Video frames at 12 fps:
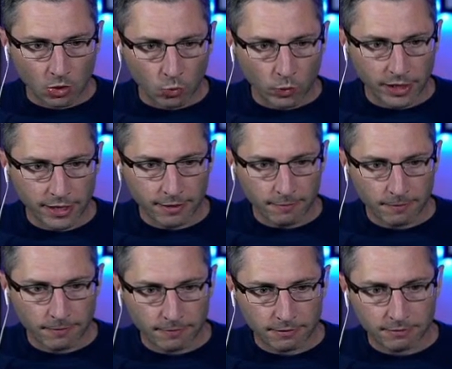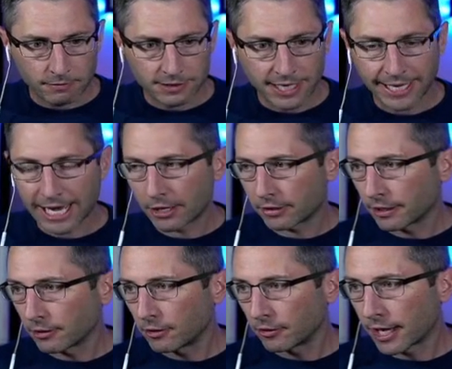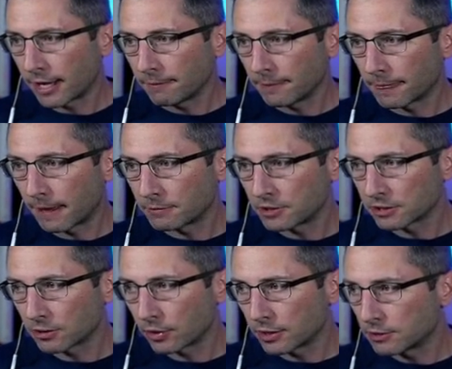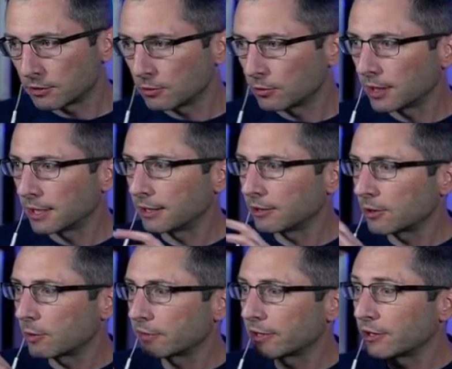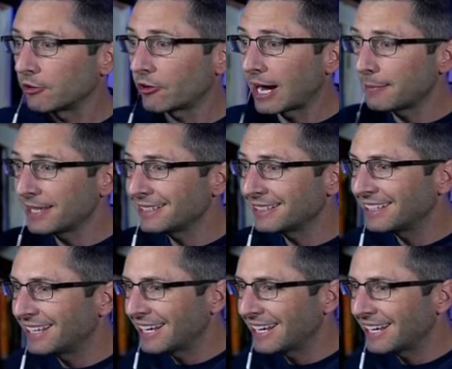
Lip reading: We take out of there, okay? I'm just going to go over there and grab it